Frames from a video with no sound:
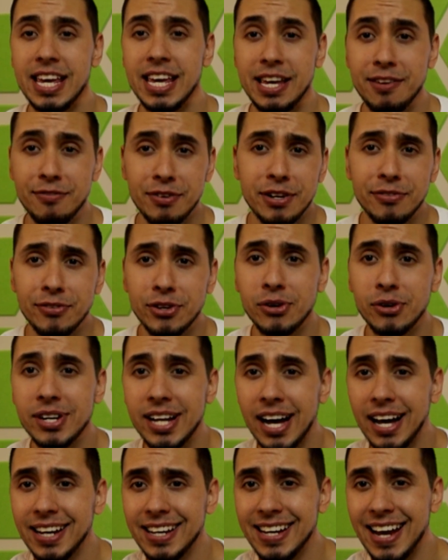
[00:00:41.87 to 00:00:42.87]
Even if you're
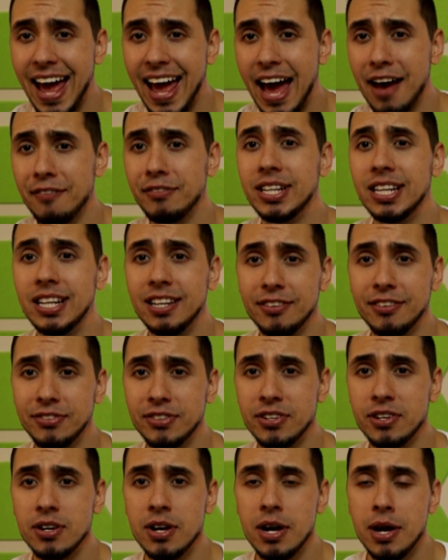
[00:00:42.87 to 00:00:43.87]
not an avid
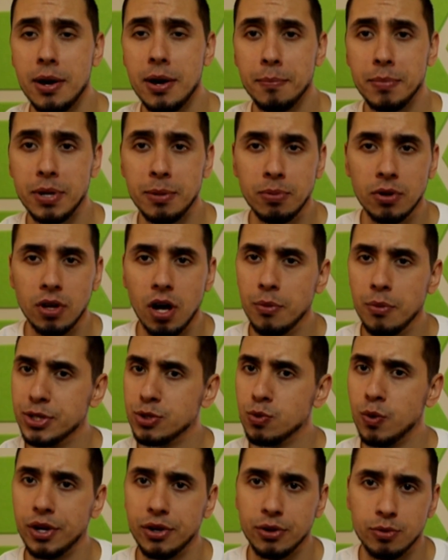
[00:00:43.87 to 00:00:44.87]
lifter, people
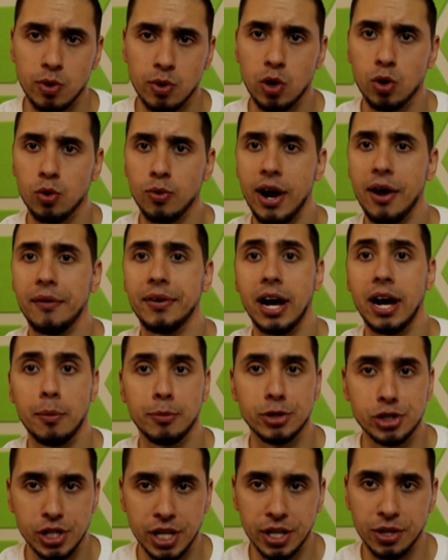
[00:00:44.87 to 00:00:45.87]
always want to throw around how
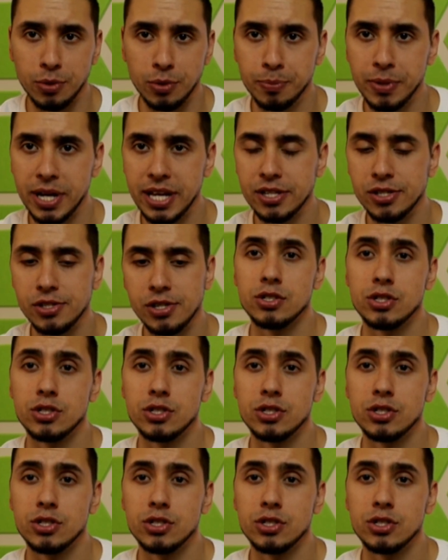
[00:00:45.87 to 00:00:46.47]
much can you bench.